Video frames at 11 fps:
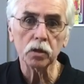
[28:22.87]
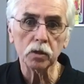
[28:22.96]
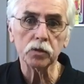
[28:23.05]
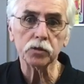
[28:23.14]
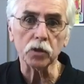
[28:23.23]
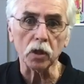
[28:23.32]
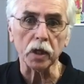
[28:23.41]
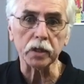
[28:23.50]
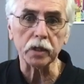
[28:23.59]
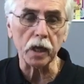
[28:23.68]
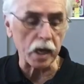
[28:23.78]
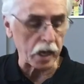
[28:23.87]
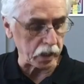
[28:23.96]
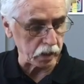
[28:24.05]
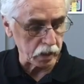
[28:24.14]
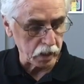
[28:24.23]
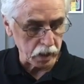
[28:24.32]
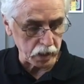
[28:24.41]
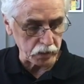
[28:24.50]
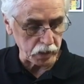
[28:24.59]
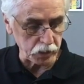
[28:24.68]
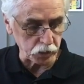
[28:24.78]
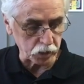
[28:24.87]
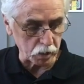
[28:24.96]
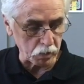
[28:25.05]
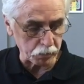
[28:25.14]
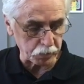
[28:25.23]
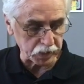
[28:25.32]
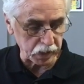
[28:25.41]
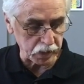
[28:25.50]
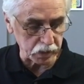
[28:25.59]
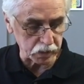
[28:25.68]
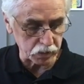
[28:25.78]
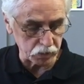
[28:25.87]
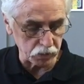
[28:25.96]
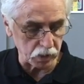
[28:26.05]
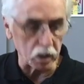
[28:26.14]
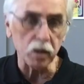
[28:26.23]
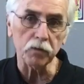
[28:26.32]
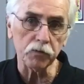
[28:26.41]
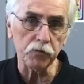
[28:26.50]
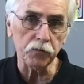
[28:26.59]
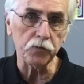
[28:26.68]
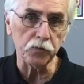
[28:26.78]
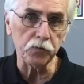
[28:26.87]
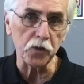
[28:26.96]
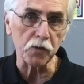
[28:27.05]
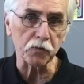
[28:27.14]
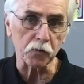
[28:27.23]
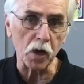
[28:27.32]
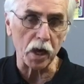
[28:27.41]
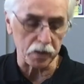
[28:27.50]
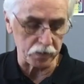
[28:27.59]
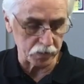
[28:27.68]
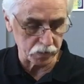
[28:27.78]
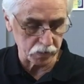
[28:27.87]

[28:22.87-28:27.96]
So like that, and then you come up again to the 5th fret, or